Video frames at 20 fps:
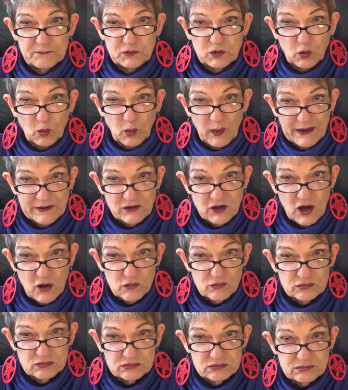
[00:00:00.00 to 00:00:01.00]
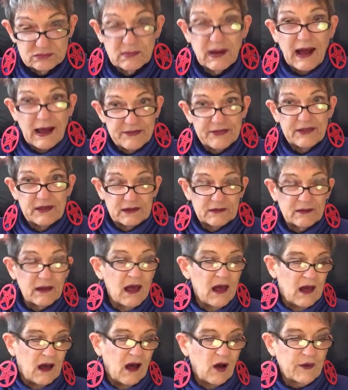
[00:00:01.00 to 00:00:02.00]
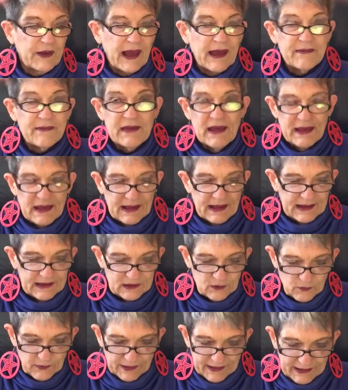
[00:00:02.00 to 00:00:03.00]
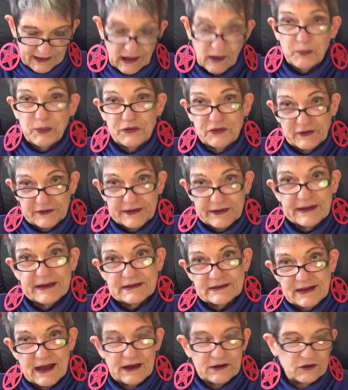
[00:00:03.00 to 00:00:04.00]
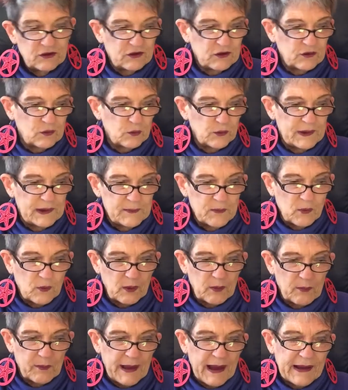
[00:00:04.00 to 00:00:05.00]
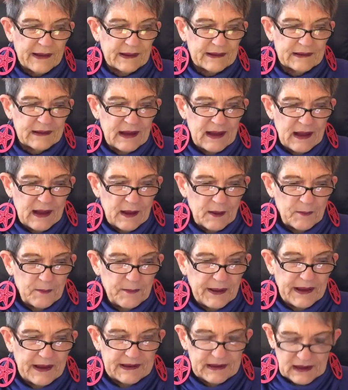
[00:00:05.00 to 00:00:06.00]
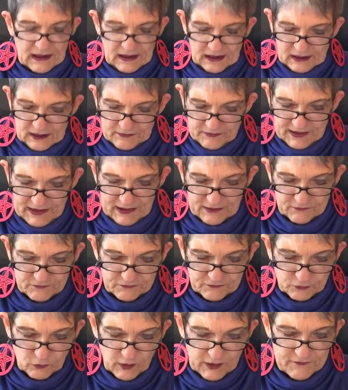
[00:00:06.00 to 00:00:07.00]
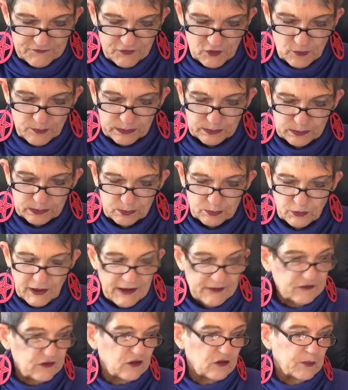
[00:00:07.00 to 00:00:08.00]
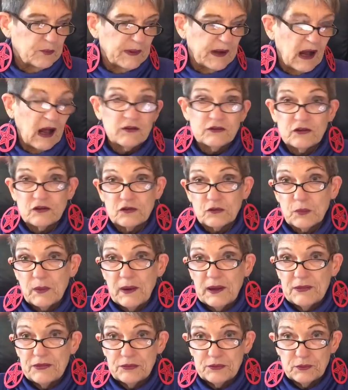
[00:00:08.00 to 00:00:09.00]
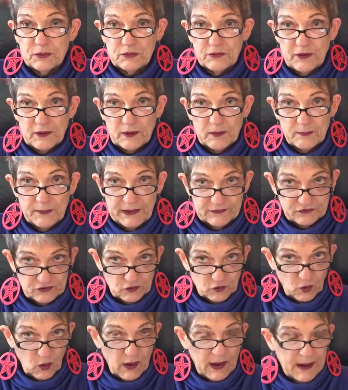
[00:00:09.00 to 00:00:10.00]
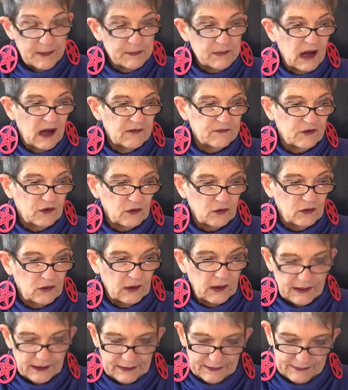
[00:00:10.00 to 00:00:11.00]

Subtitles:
Toronto, I think. Okay, anyway, I'll put the link down. You can read more about it, but they have quite a few prizes, but I'll just run through their best crime novel